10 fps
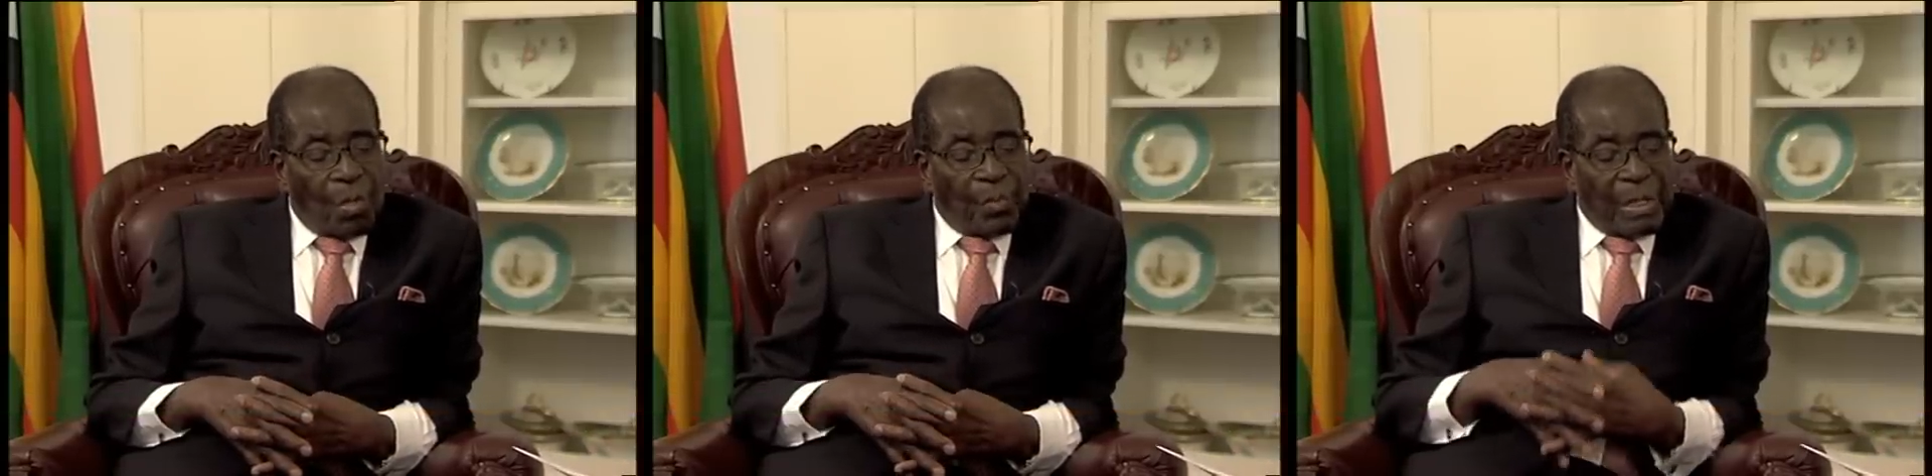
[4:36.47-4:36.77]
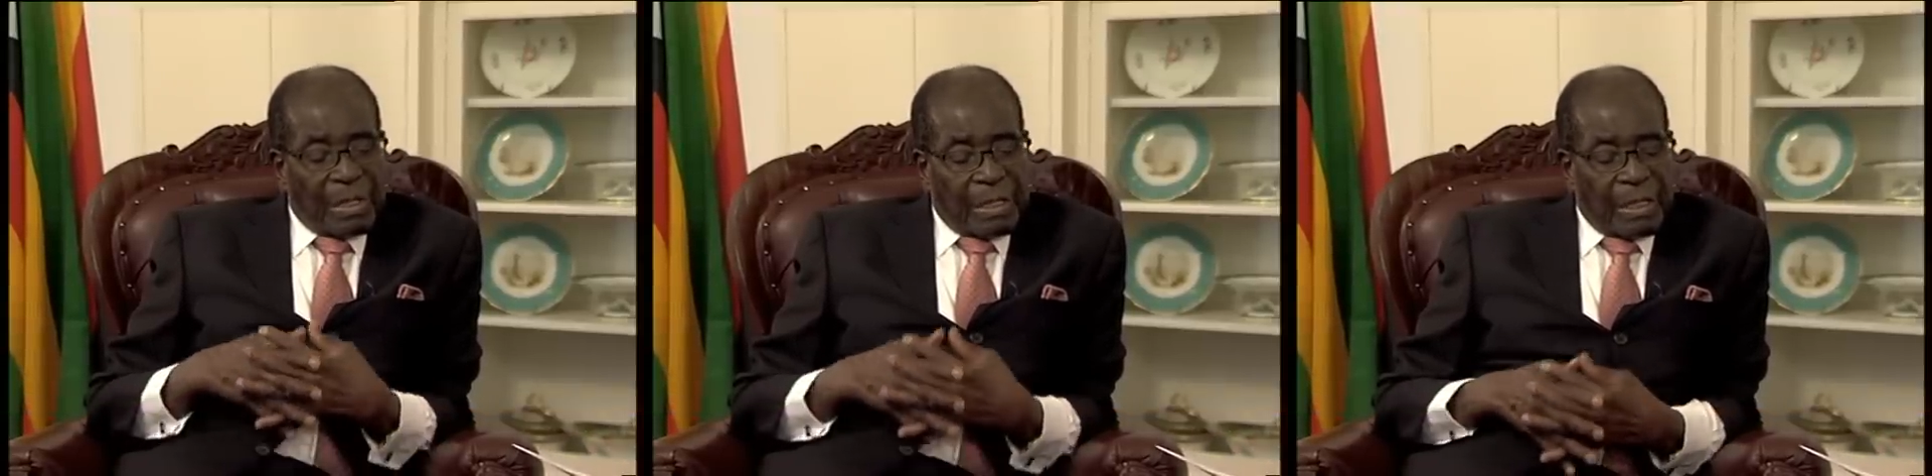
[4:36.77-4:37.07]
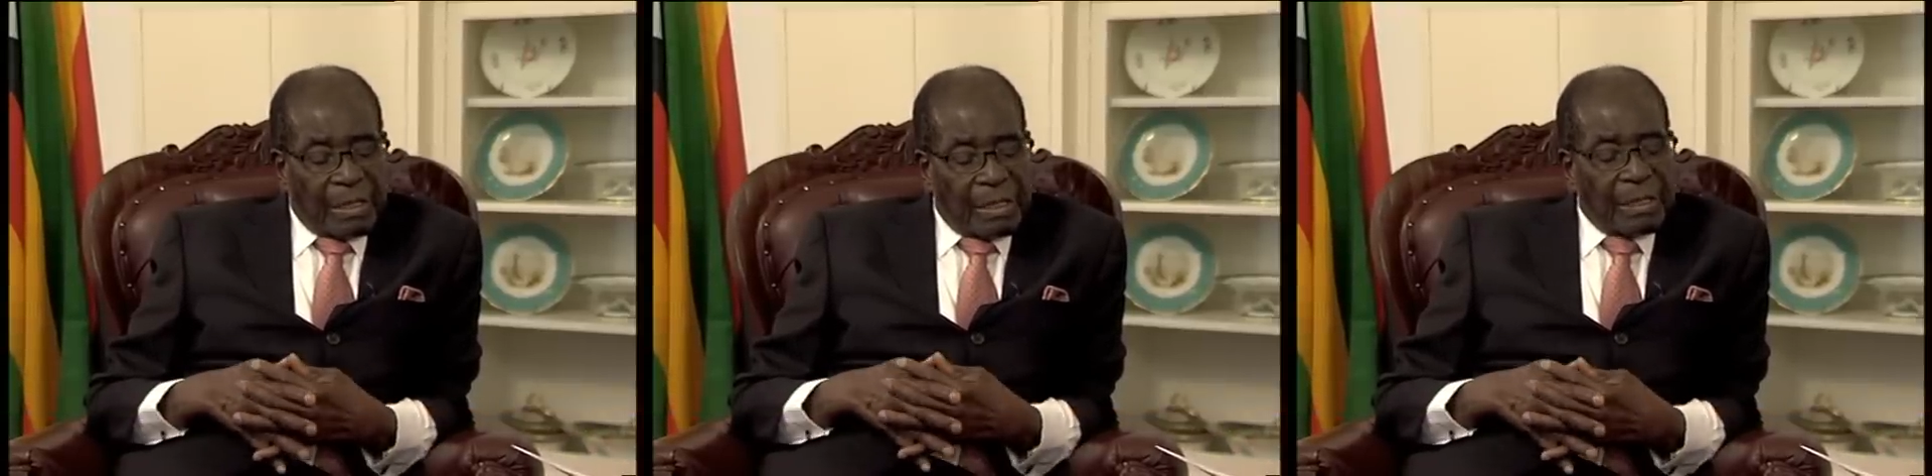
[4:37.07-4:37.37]
But
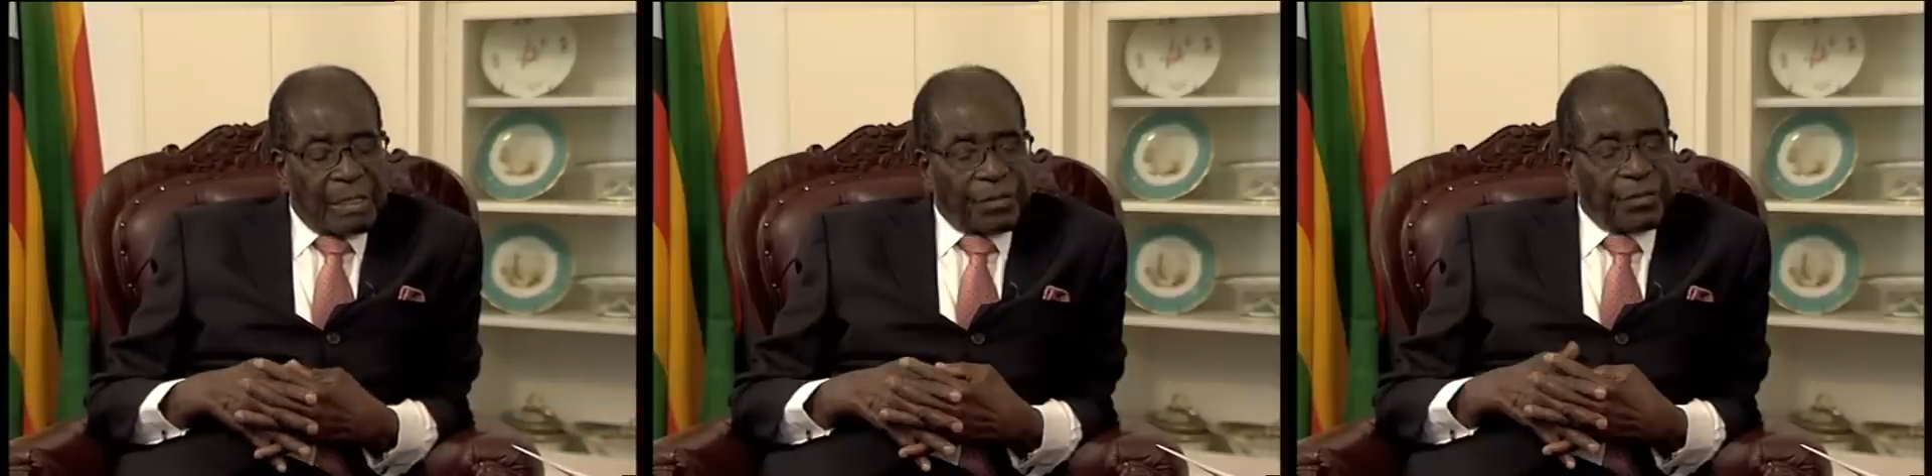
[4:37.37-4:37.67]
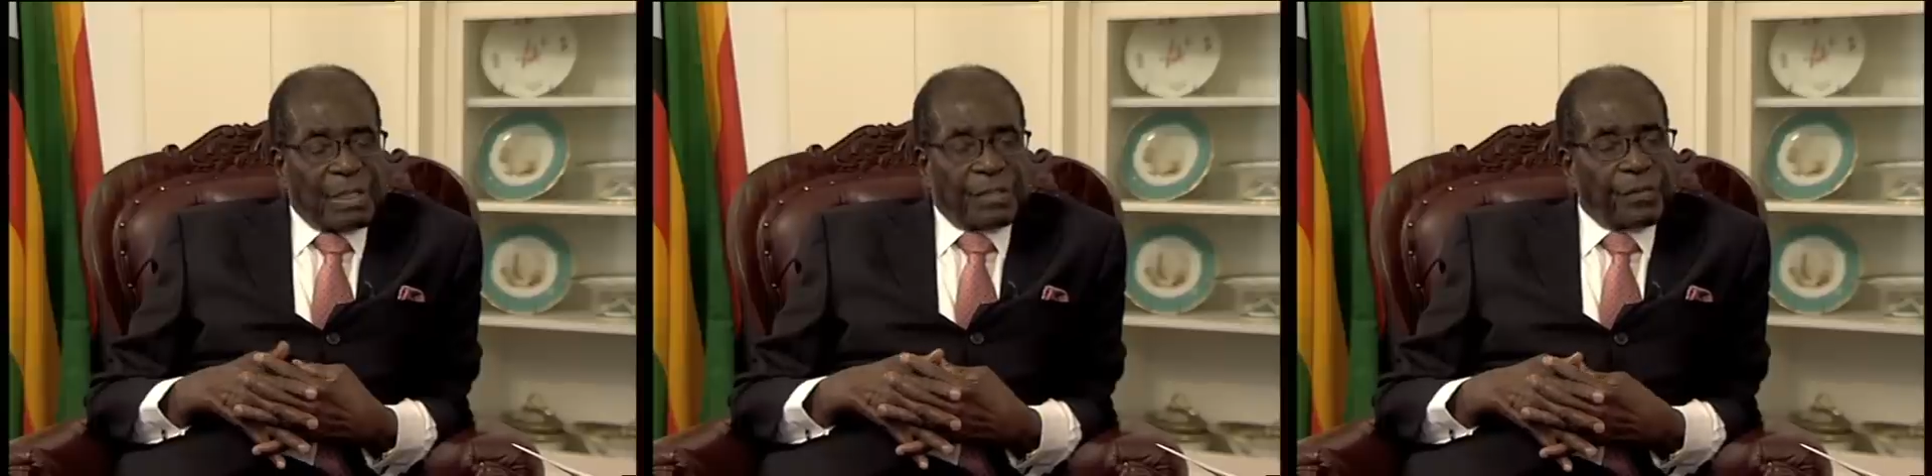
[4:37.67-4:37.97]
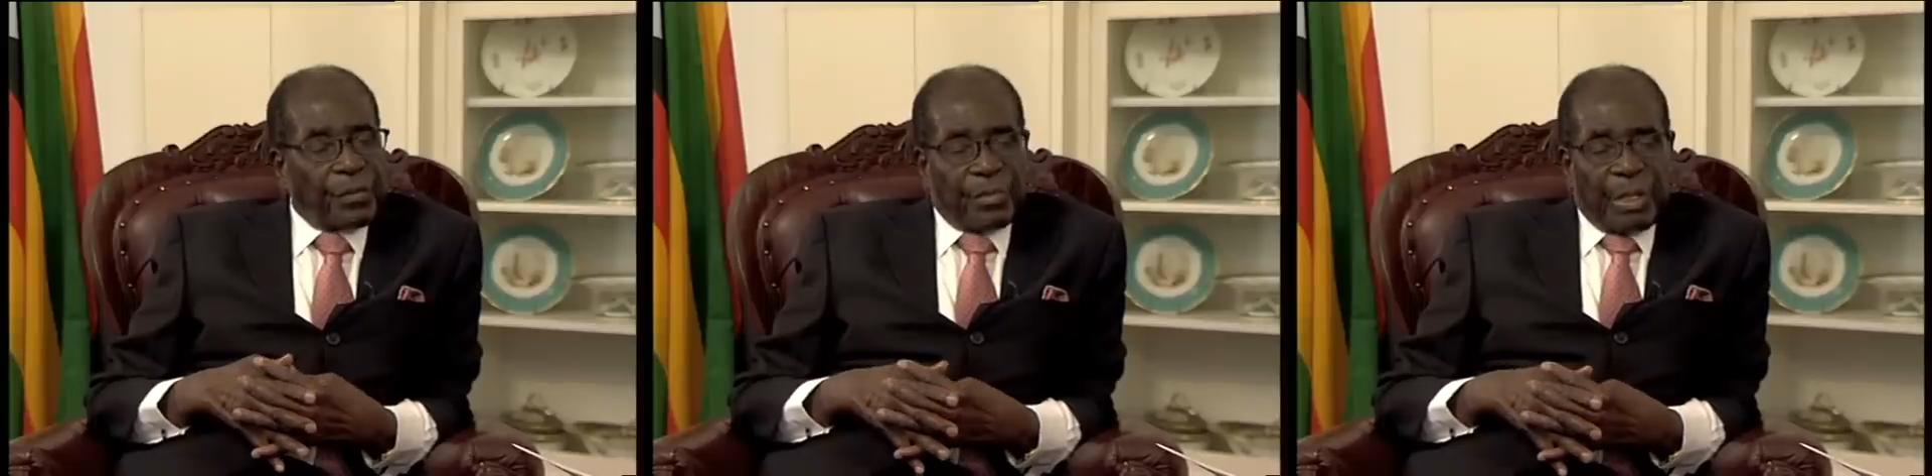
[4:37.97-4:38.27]
since the
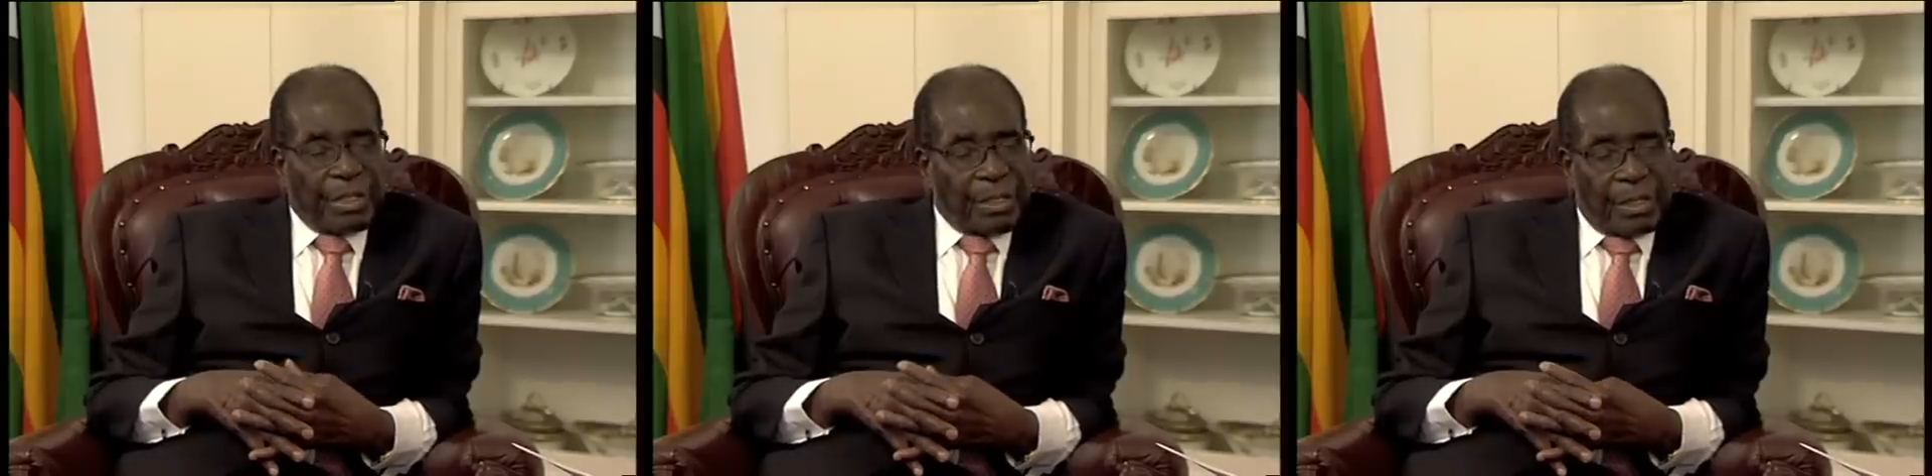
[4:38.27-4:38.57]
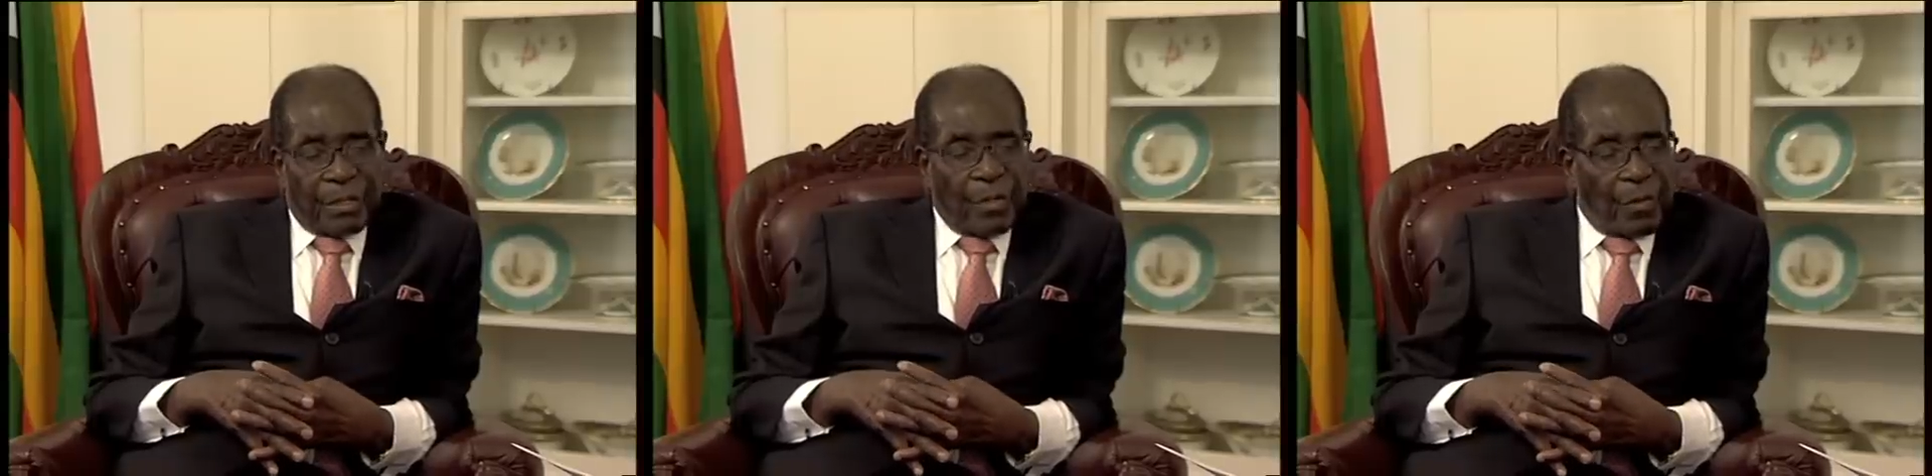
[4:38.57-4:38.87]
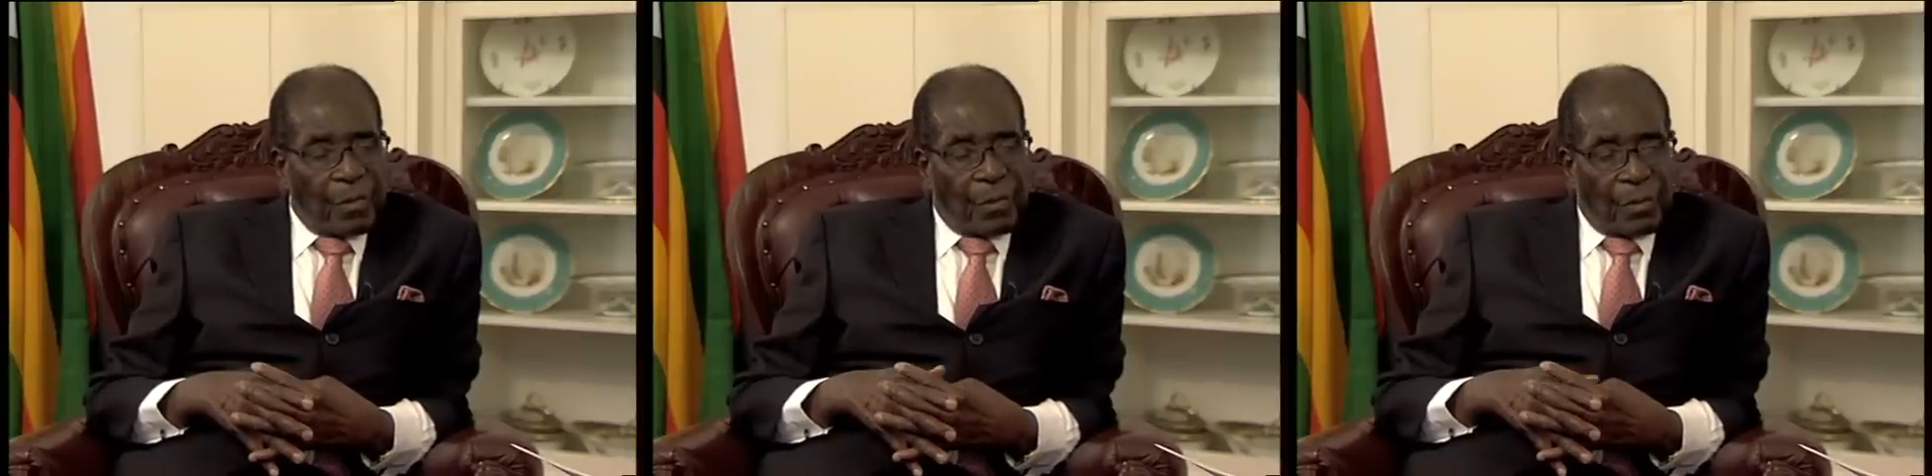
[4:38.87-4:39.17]
transformation,
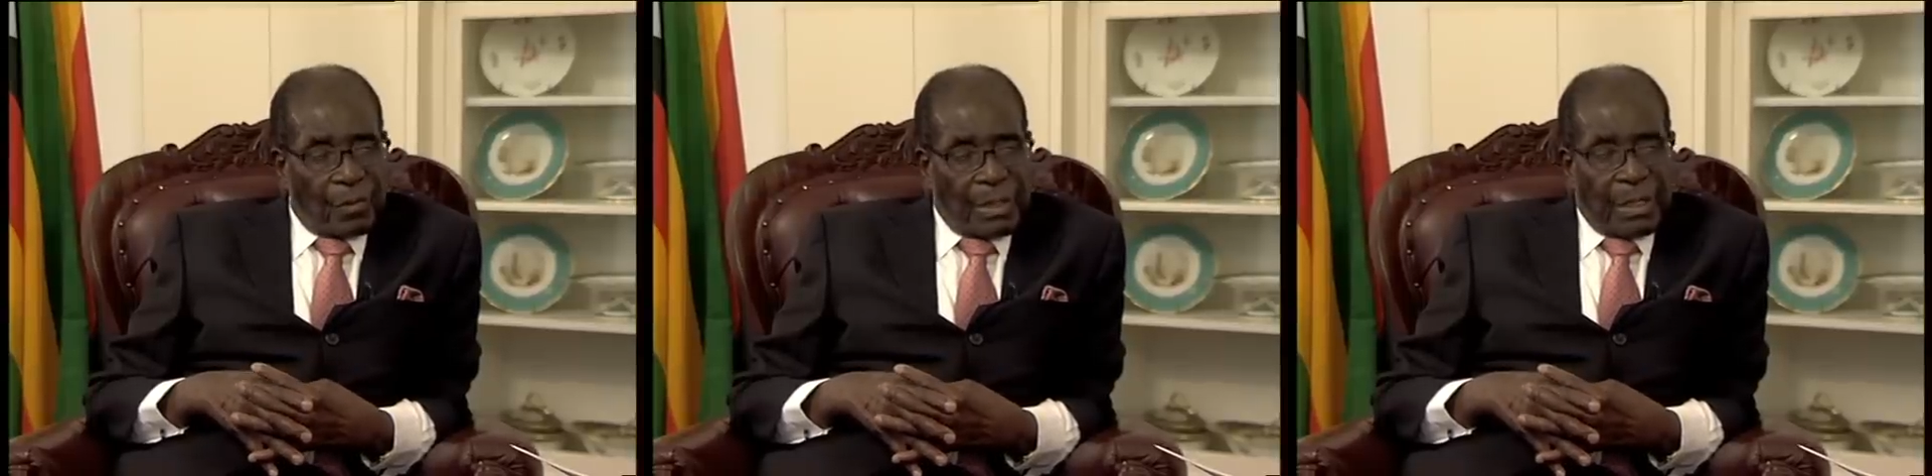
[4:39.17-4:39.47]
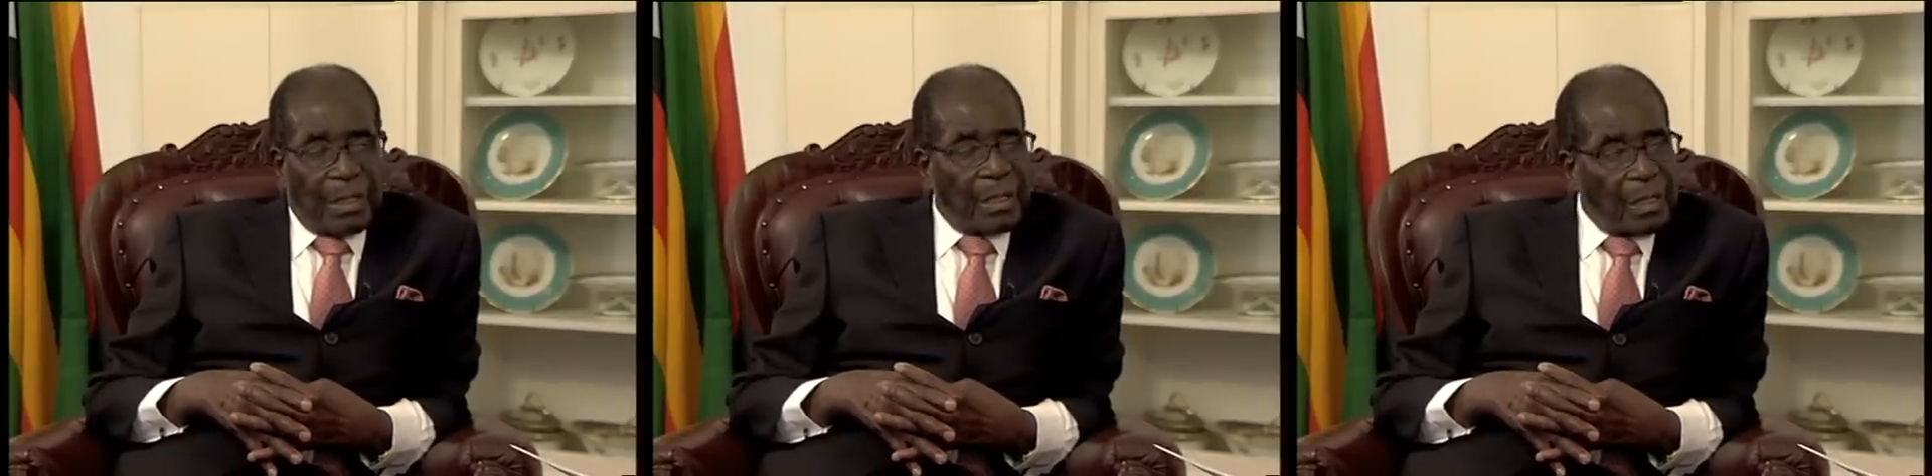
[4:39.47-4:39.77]
we